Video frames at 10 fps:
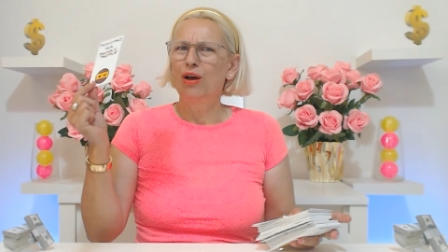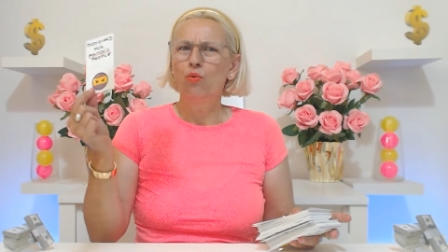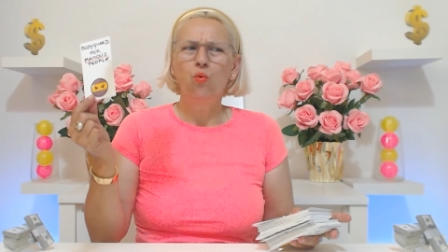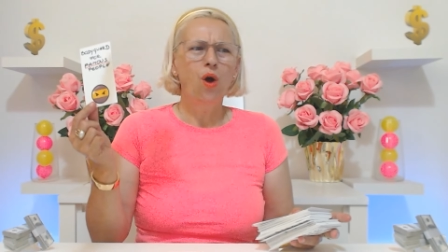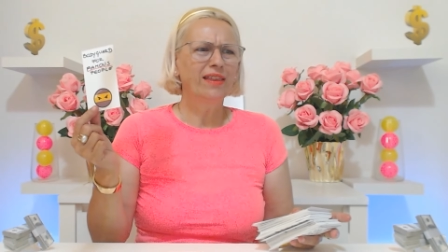
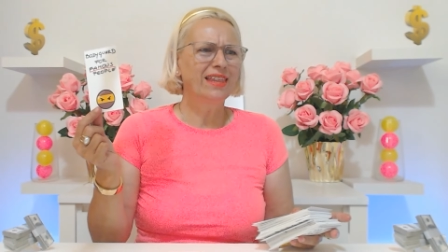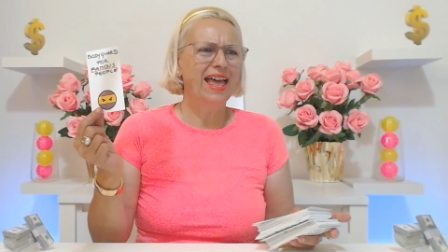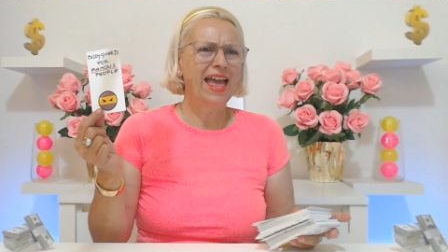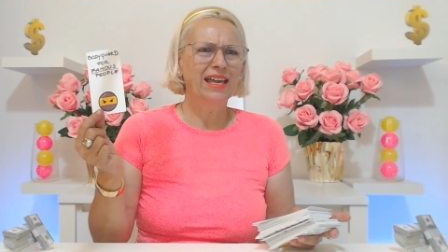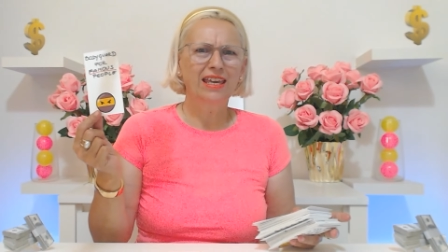What the
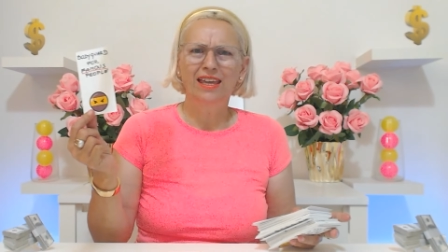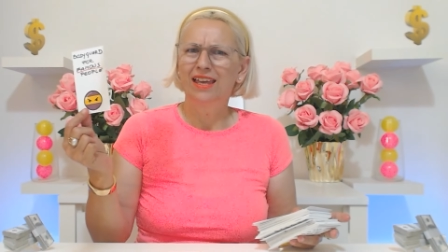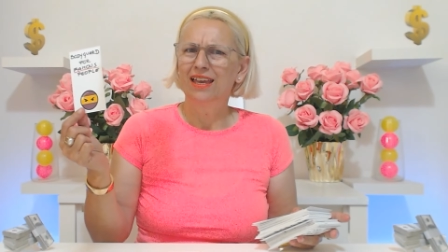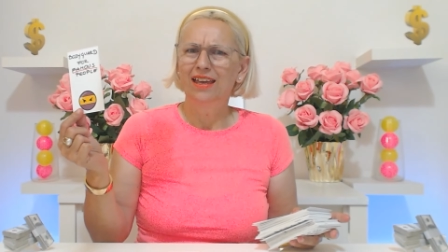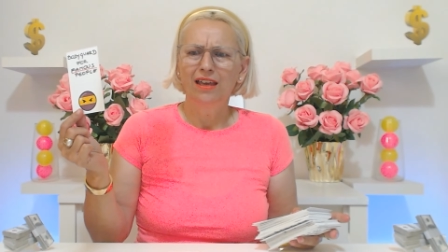heck?
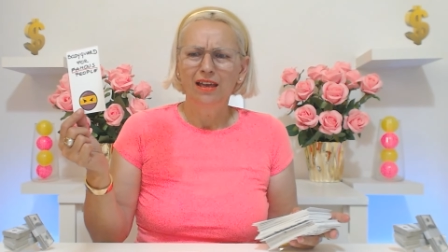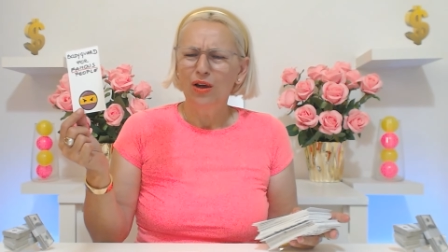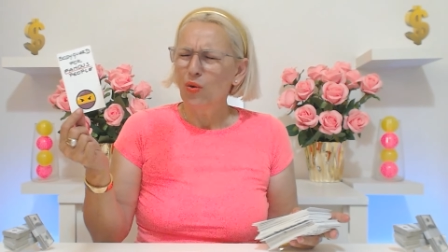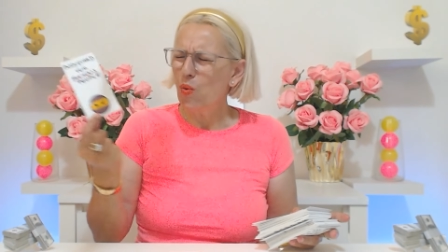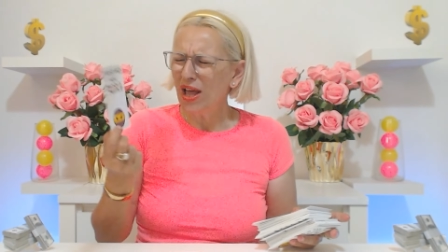
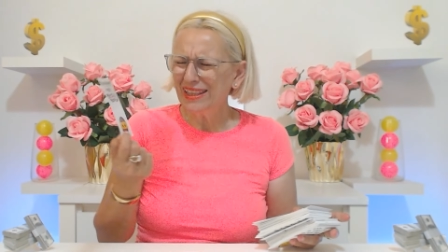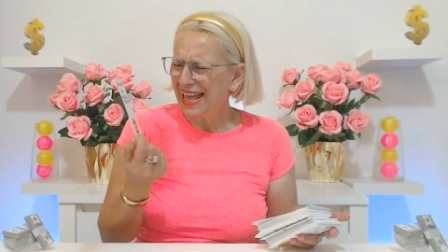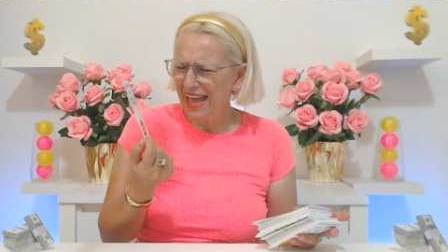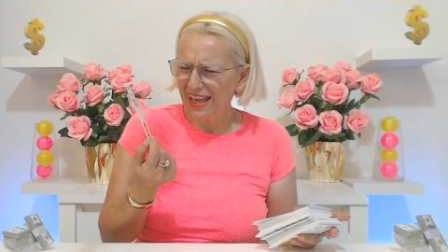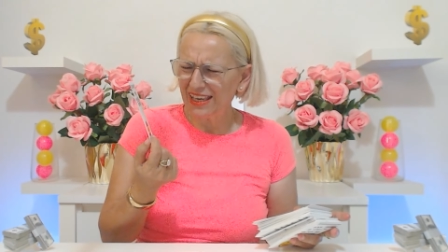What the
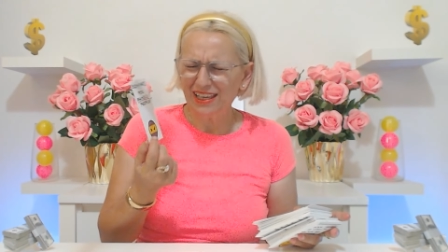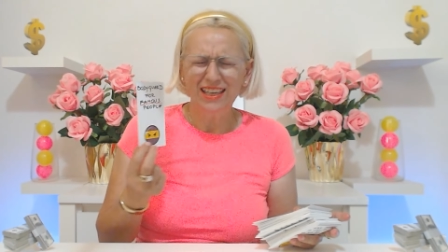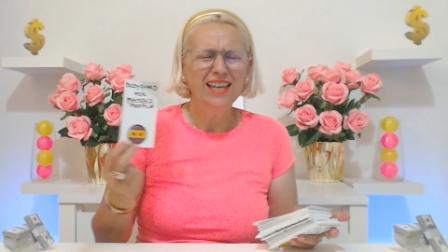heck?